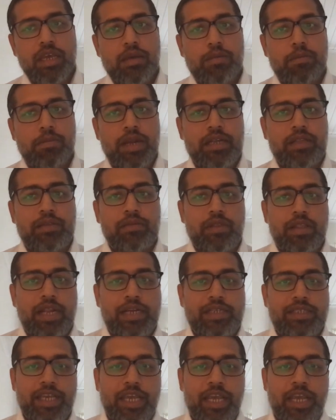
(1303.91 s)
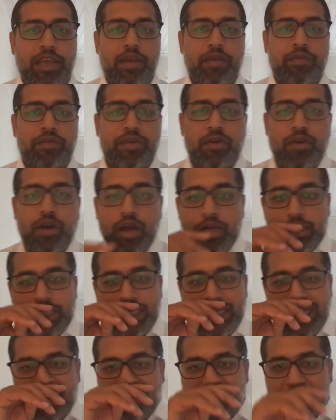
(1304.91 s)
But let's say if you are
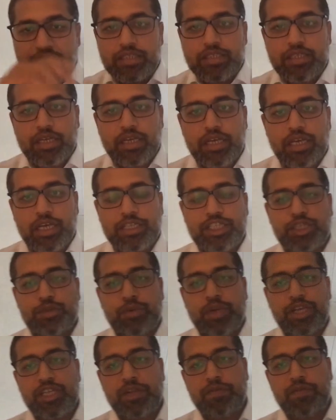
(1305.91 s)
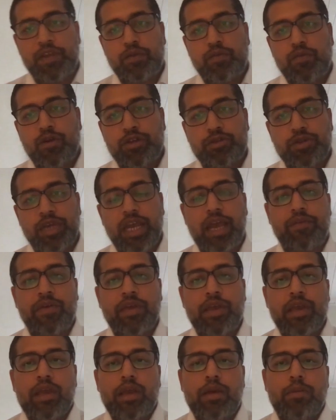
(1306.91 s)
dealing with a situation where you want to have
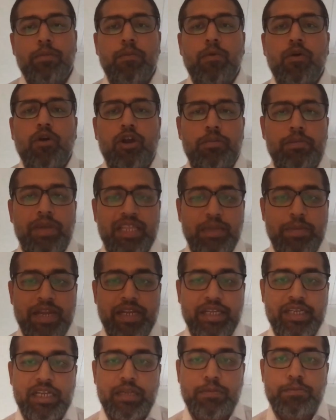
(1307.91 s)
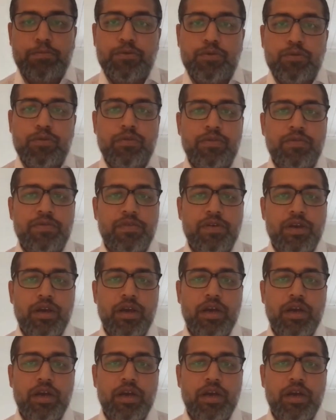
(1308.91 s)
more mathematically proof